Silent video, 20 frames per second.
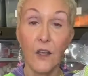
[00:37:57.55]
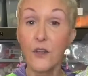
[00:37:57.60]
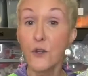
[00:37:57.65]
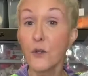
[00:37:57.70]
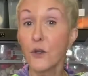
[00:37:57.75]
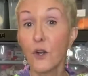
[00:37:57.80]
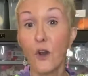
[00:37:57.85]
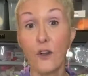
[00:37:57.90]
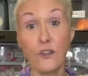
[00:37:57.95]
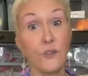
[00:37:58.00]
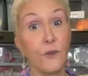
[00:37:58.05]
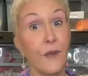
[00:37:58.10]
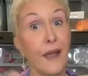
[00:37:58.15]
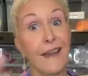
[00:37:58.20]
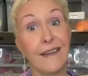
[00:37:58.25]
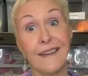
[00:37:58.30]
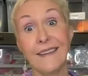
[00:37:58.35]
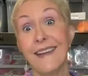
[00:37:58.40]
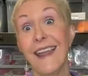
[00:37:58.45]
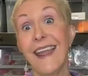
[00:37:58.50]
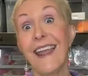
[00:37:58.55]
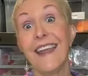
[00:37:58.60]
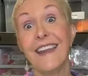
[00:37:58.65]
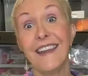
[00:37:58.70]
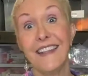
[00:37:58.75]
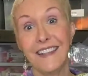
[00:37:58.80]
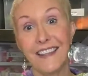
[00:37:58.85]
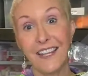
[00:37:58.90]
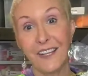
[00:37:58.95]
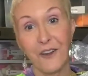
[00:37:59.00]
You can also add in
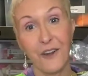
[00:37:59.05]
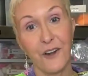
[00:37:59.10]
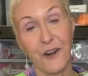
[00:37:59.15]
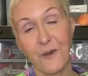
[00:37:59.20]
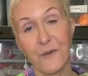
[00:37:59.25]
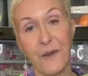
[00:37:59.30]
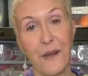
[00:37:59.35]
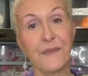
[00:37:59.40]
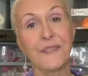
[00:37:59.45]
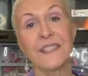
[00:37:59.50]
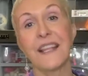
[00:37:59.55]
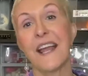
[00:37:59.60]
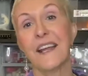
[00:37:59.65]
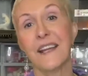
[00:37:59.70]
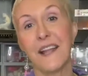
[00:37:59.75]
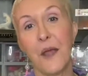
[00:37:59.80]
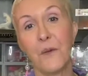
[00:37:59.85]
anything on our website